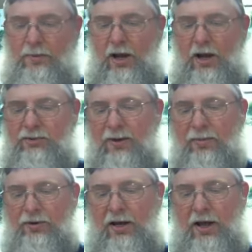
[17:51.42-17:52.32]
God's
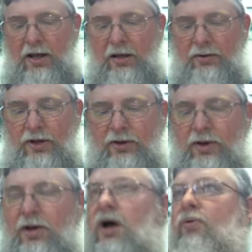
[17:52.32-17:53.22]
people today think
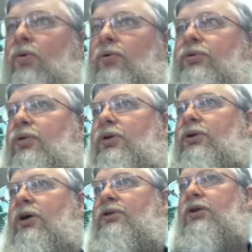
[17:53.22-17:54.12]
that God won't do it
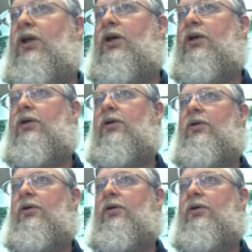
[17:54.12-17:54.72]
to us today.